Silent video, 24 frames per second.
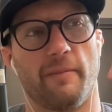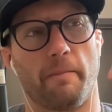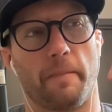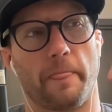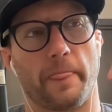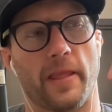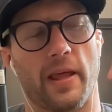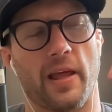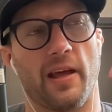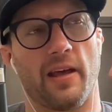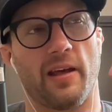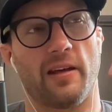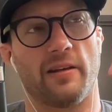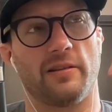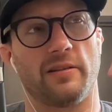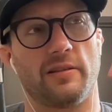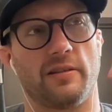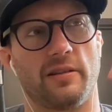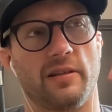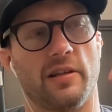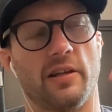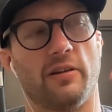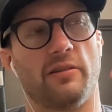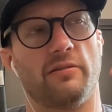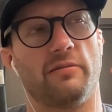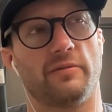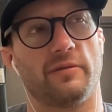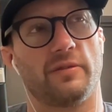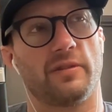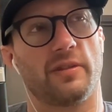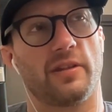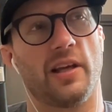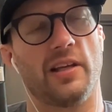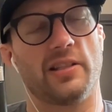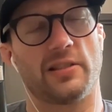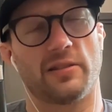And,
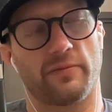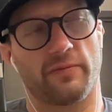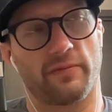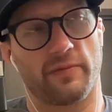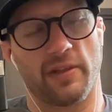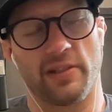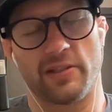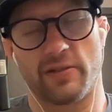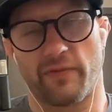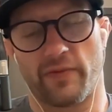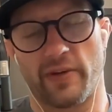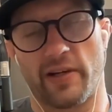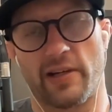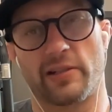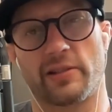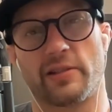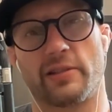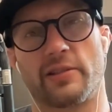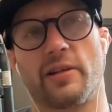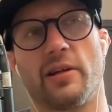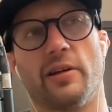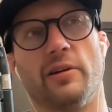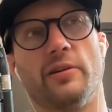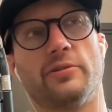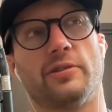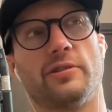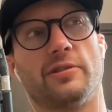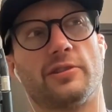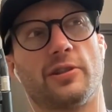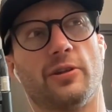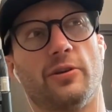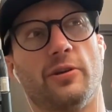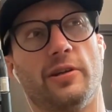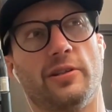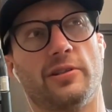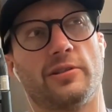he's a very good coach. And
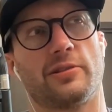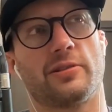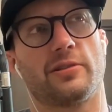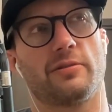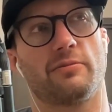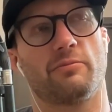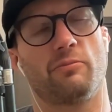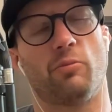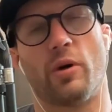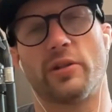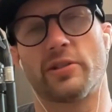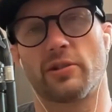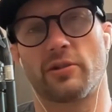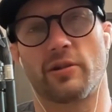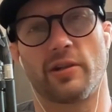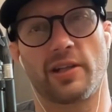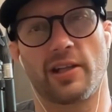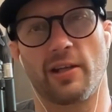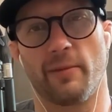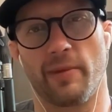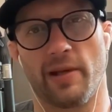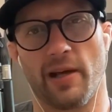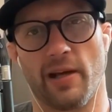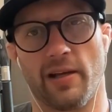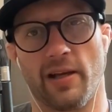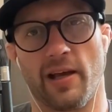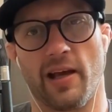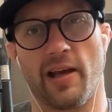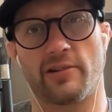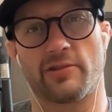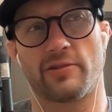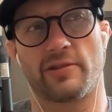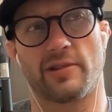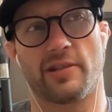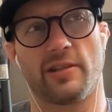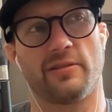so his wasn't going to give me any
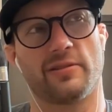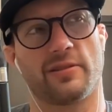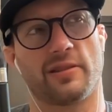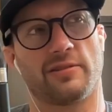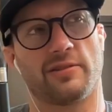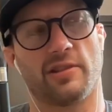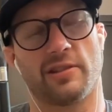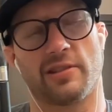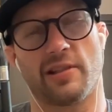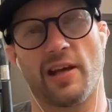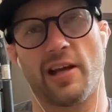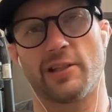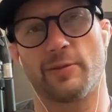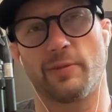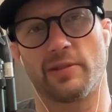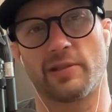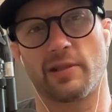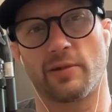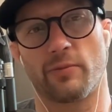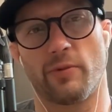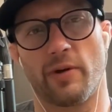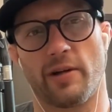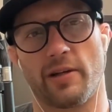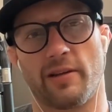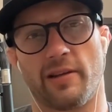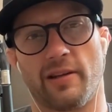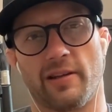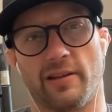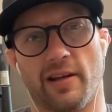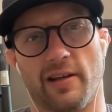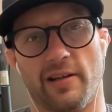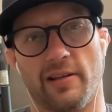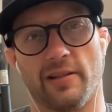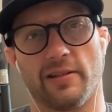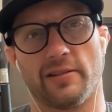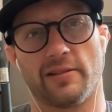answers. He's just asked me, he's like, why do you think
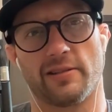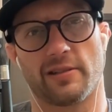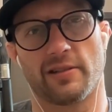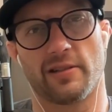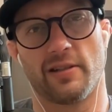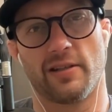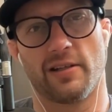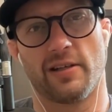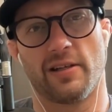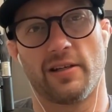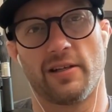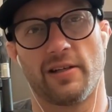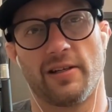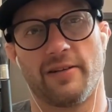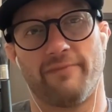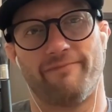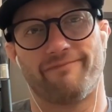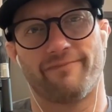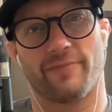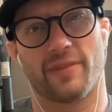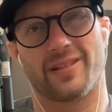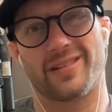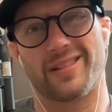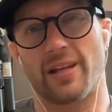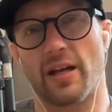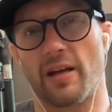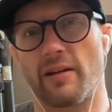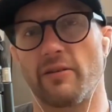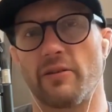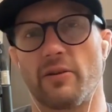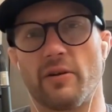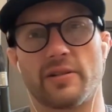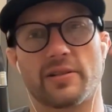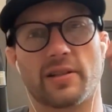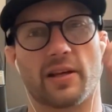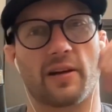that is? I was like, I don't
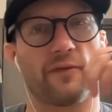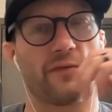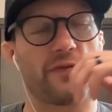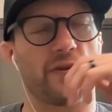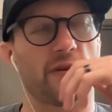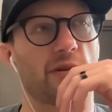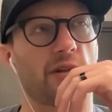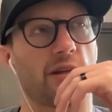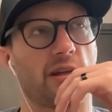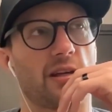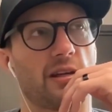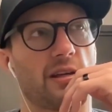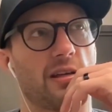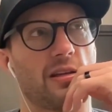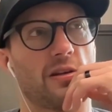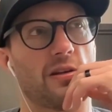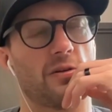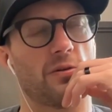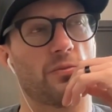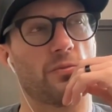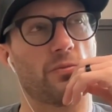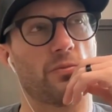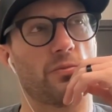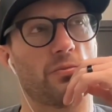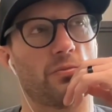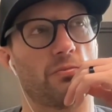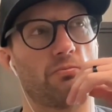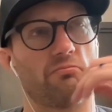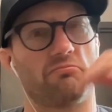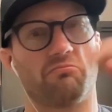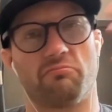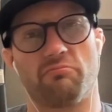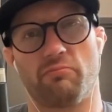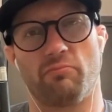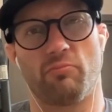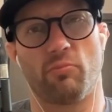know. I was like, I feel like,
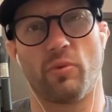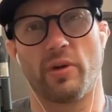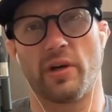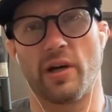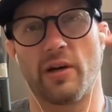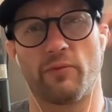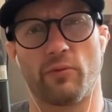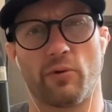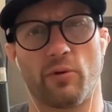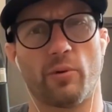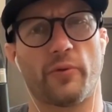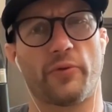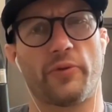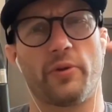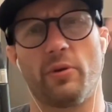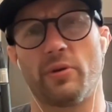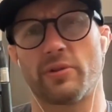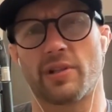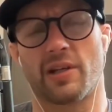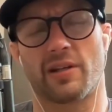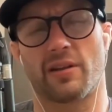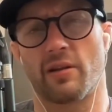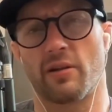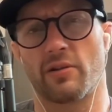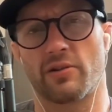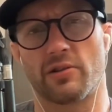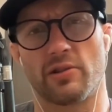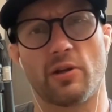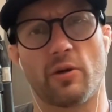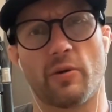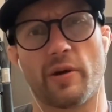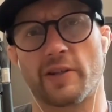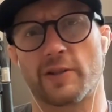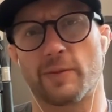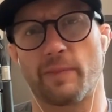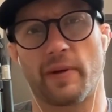when I roll with you, it's like, there's
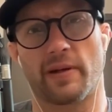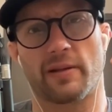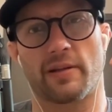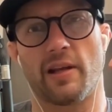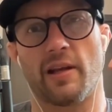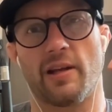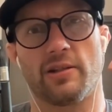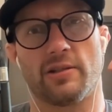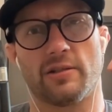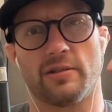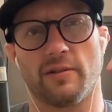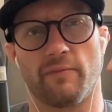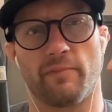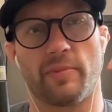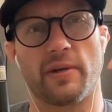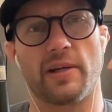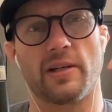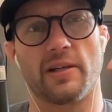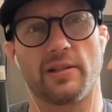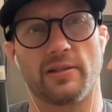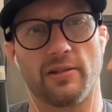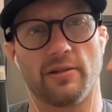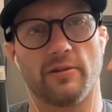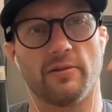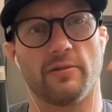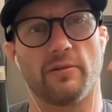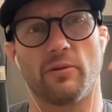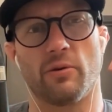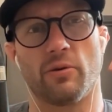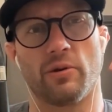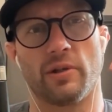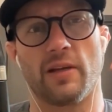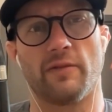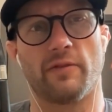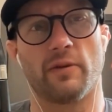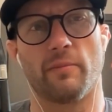no expectation of beating you or
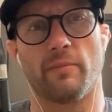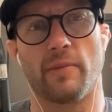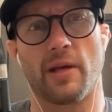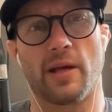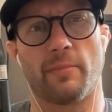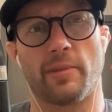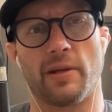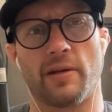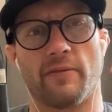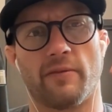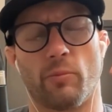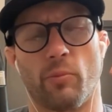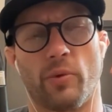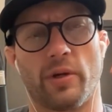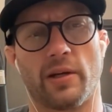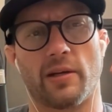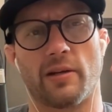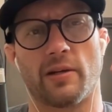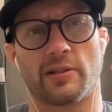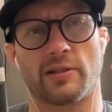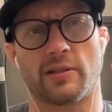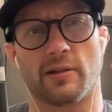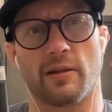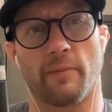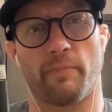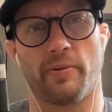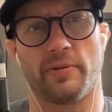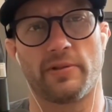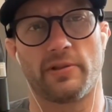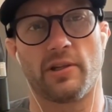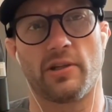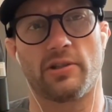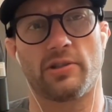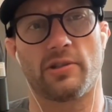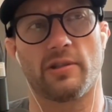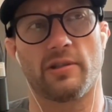maybe even winning a
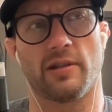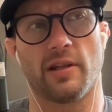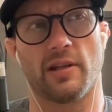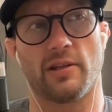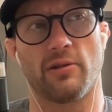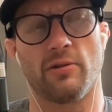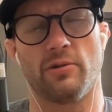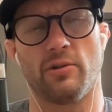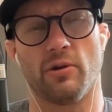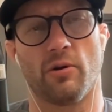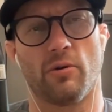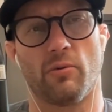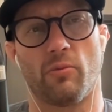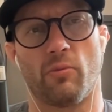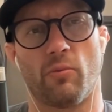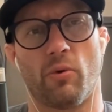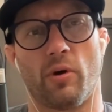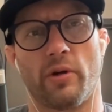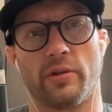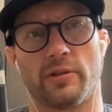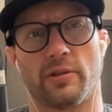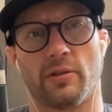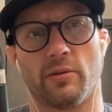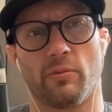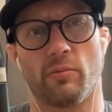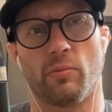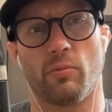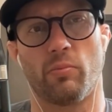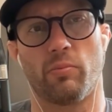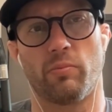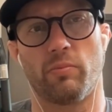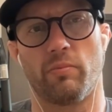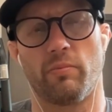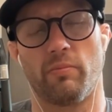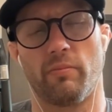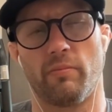position that you don't want to
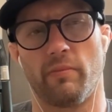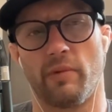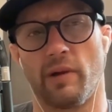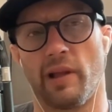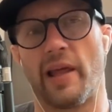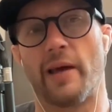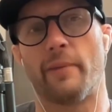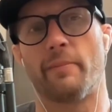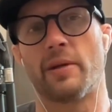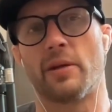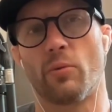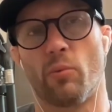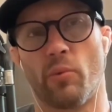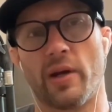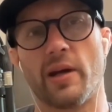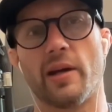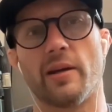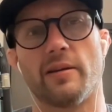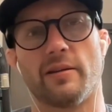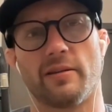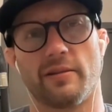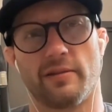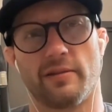let me win,